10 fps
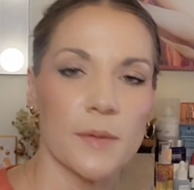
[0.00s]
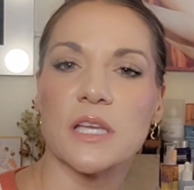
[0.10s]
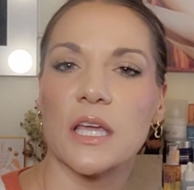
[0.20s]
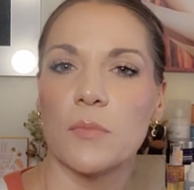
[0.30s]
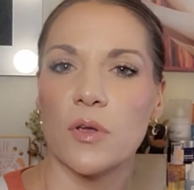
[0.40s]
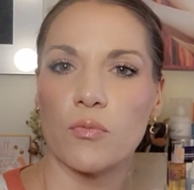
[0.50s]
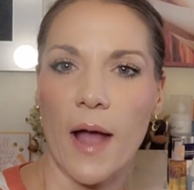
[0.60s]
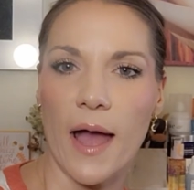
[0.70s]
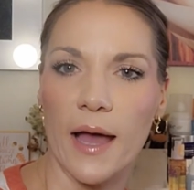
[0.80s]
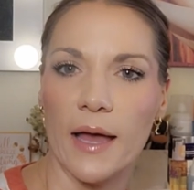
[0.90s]
it can be
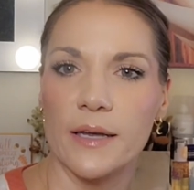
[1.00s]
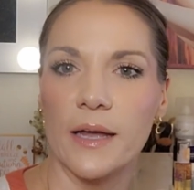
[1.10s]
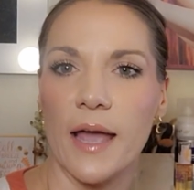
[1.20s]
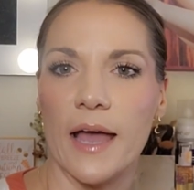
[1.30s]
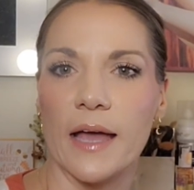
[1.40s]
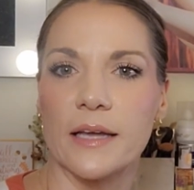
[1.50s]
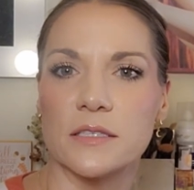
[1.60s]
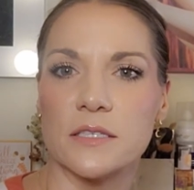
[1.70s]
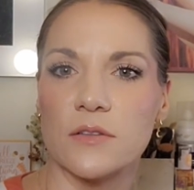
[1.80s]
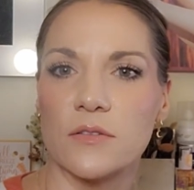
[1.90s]
red, and